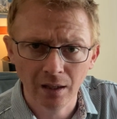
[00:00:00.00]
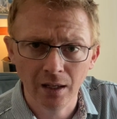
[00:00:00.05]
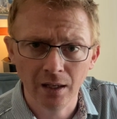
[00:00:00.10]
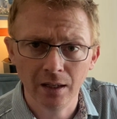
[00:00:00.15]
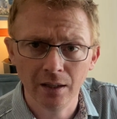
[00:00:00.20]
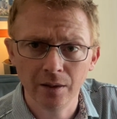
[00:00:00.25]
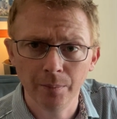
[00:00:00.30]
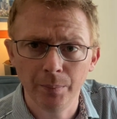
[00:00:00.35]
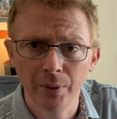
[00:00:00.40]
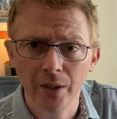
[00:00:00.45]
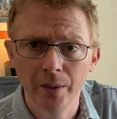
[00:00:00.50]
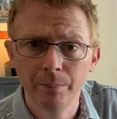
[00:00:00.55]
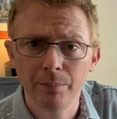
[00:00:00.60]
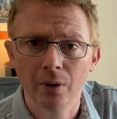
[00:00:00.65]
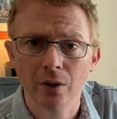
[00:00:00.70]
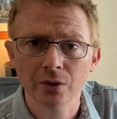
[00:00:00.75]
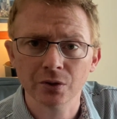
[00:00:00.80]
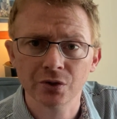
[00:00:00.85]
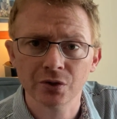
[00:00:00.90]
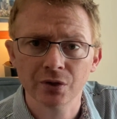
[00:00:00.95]
bird
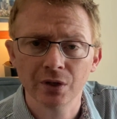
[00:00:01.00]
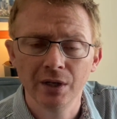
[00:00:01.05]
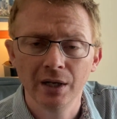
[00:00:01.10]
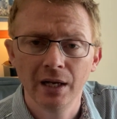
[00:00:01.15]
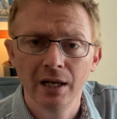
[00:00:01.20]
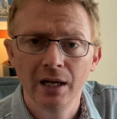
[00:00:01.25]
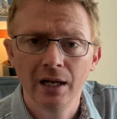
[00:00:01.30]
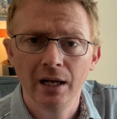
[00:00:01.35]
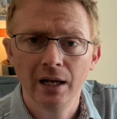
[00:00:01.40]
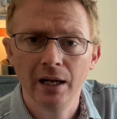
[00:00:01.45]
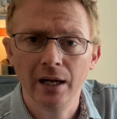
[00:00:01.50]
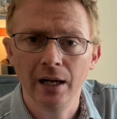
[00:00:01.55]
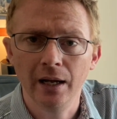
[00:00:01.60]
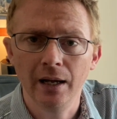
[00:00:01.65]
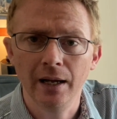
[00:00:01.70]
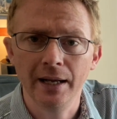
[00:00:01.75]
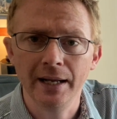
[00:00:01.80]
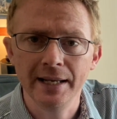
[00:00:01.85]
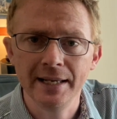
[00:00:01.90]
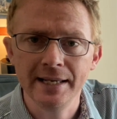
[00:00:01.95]
box,
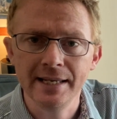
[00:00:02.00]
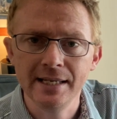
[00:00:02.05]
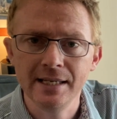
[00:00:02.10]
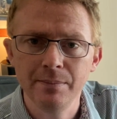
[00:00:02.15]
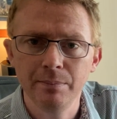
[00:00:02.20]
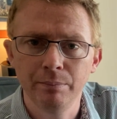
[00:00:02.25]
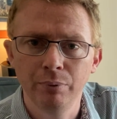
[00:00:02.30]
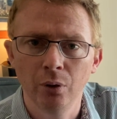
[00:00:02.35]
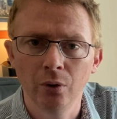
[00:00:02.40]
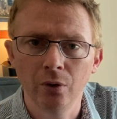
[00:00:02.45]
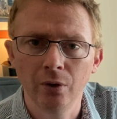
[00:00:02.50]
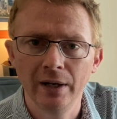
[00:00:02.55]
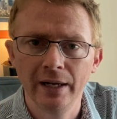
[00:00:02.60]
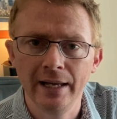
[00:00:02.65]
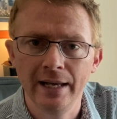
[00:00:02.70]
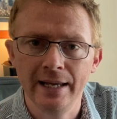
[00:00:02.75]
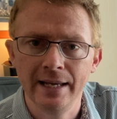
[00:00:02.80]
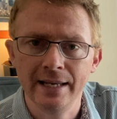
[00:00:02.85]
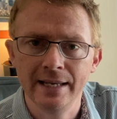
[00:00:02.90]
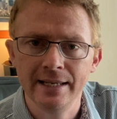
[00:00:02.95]
he put
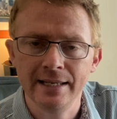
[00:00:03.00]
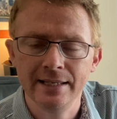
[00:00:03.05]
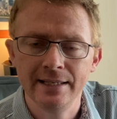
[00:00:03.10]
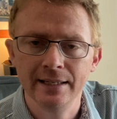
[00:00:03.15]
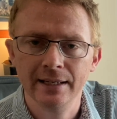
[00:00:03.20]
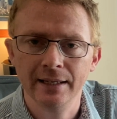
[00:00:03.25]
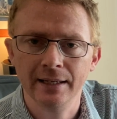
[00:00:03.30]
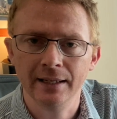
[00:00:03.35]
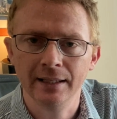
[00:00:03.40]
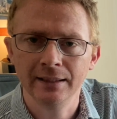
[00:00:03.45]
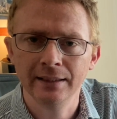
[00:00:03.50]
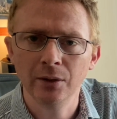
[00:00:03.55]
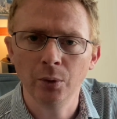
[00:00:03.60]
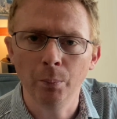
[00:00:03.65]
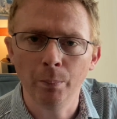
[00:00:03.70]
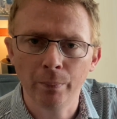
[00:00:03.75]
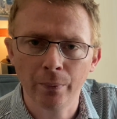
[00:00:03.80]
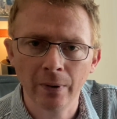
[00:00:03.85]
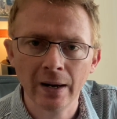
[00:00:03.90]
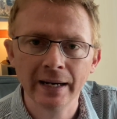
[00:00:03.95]
a
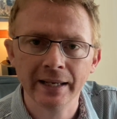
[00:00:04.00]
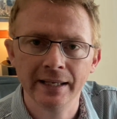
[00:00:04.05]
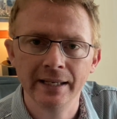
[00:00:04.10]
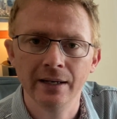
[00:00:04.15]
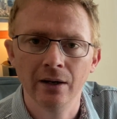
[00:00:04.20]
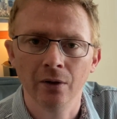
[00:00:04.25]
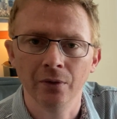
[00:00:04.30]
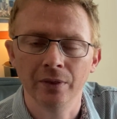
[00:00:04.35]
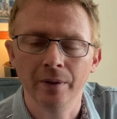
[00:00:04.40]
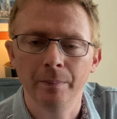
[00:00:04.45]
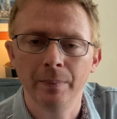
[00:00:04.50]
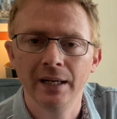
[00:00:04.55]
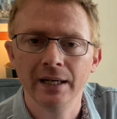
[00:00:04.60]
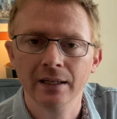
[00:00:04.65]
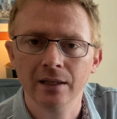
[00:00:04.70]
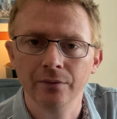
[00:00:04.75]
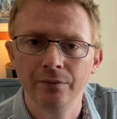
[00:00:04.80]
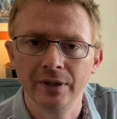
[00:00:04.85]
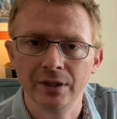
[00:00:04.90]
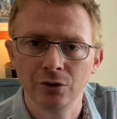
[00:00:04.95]
little bracket on the
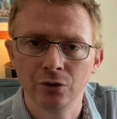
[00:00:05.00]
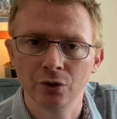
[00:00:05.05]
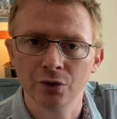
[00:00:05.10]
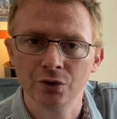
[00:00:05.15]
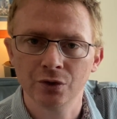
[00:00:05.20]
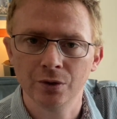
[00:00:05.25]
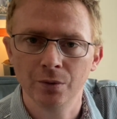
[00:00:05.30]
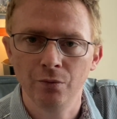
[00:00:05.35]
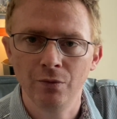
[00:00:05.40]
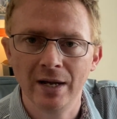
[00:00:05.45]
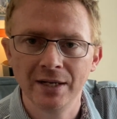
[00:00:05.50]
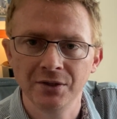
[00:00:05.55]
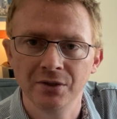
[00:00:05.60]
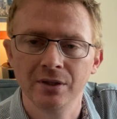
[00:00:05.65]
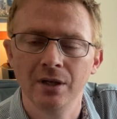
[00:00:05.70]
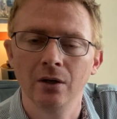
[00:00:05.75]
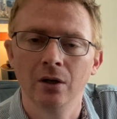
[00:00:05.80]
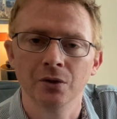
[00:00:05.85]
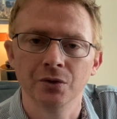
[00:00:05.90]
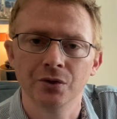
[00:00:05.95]
back of it just to
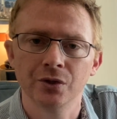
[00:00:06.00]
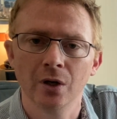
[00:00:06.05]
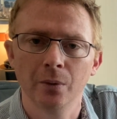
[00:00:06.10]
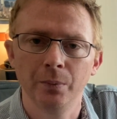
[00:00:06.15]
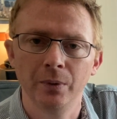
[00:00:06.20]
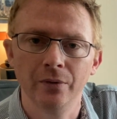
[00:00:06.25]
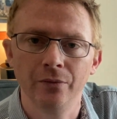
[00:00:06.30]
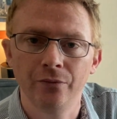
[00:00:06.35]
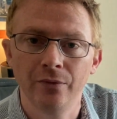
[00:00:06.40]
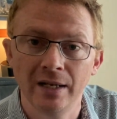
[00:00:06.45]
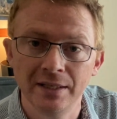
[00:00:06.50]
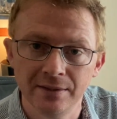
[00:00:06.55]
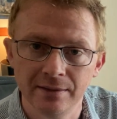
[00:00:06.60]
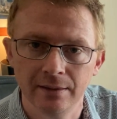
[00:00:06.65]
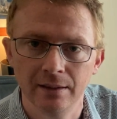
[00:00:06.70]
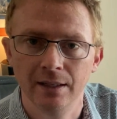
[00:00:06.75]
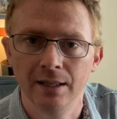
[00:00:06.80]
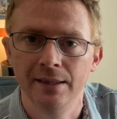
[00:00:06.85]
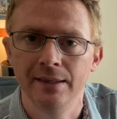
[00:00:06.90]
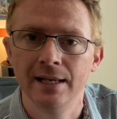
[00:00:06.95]
rest it on top of the
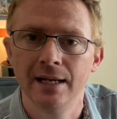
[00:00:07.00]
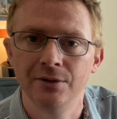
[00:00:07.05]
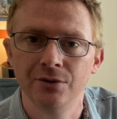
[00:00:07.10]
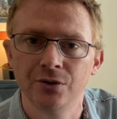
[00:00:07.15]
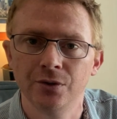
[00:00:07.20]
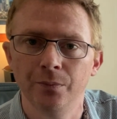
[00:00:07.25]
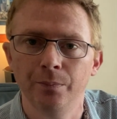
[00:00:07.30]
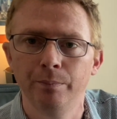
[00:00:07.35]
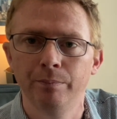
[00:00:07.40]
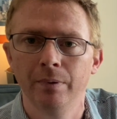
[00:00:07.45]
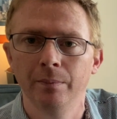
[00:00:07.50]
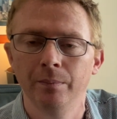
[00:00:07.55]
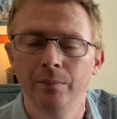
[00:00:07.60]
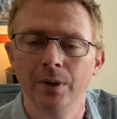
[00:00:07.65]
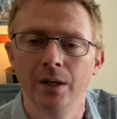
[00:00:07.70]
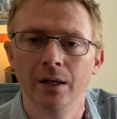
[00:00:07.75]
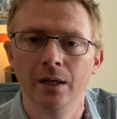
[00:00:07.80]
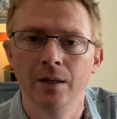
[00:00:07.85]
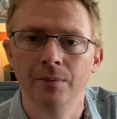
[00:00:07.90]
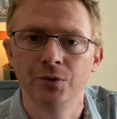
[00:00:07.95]
fence and then to
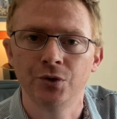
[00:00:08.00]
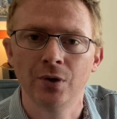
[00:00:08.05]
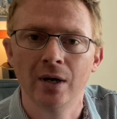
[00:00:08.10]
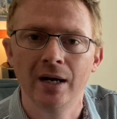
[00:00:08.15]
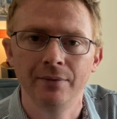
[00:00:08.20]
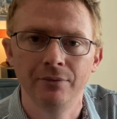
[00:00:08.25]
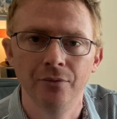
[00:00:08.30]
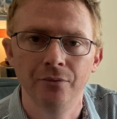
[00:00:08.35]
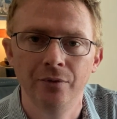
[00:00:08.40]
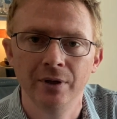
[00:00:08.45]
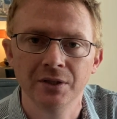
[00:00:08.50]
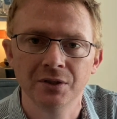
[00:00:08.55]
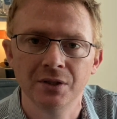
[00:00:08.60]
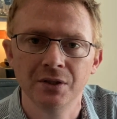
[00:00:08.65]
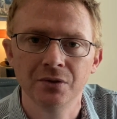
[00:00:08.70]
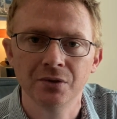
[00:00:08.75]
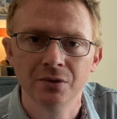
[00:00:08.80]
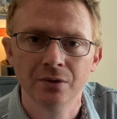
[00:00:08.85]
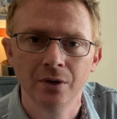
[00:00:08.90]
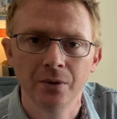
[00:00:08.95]
drive the
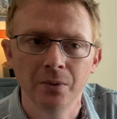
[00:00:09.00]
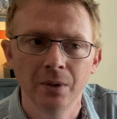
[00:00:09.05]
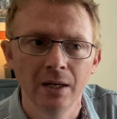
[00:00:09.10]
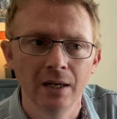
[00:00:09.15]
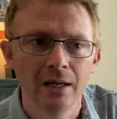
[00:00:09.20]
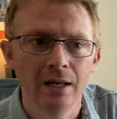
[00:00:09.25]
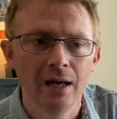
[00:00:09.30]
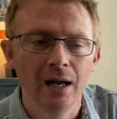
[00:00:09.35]
fixings through.